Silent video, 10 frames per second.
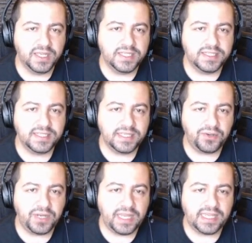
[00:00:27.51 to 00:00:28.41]

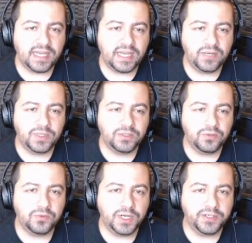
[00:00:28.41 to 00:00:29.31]
C3.ai with
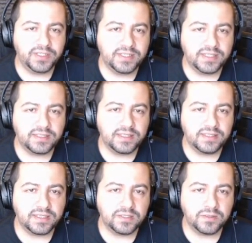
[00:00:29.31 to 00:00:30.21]

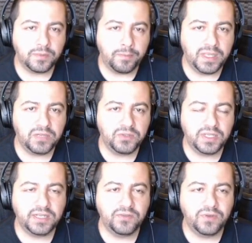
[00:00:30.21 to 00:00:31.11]
$266
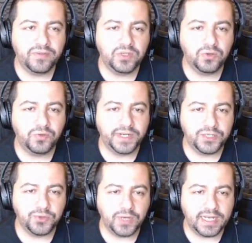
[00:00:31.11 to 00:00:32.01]
million in revenue over the
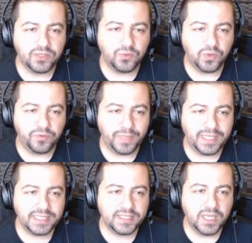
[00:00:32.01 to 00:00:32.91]
trailing 12
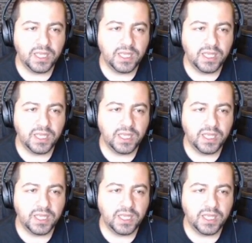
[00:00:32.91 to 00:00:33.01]
months,